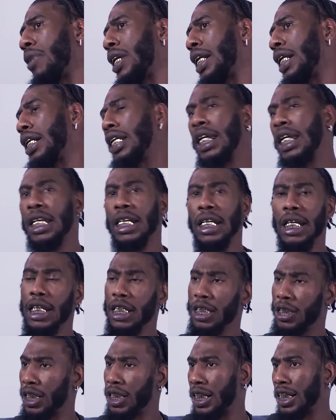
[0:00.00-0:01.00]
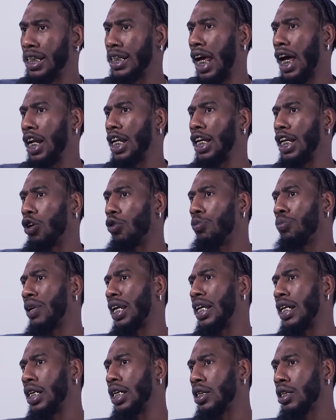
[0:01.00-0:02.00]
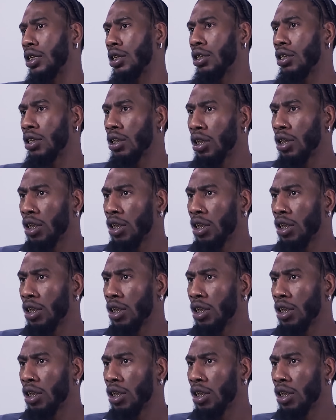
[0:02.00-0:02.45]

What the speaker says: and this is how they're going to play us.